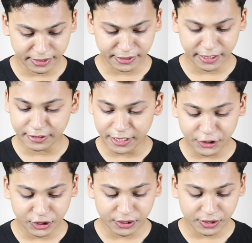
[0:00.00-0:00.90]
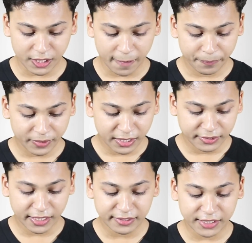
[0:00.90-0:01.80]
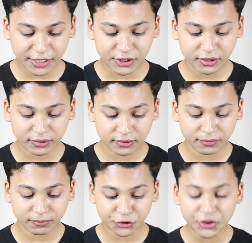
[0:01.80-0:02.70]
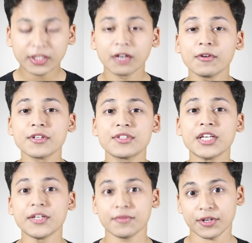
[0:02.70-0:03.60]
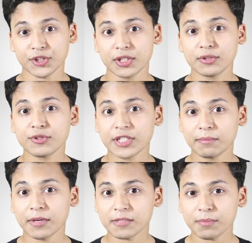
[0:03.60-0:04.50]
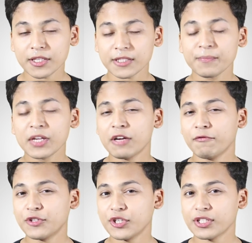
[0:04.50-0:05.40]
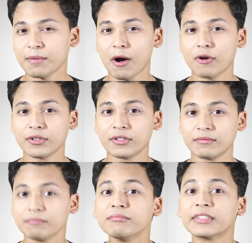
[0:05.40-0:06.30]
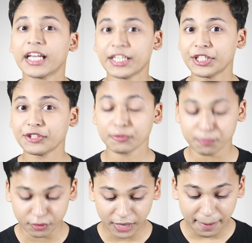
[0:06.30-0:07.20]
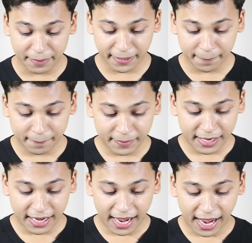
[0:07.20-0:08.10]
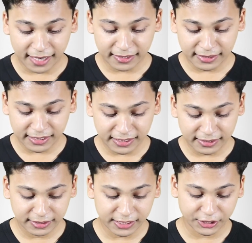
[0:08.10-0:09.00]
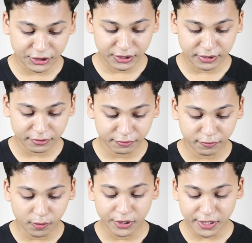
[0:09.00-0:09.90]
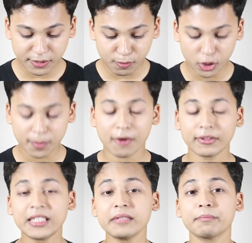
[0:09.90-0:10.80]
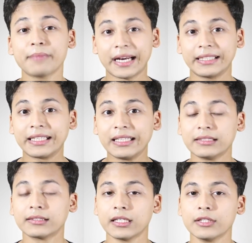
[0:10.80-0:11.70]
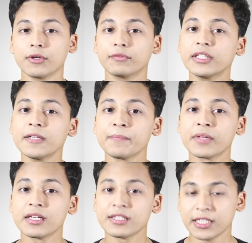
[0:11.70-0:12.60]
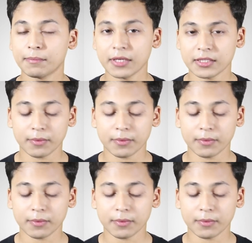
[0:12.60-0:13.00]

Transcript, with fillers: indentations. Then section 3 covers the introduction to C++, which is about getting into programming, and the section 4 is more about the practical skills of the C++.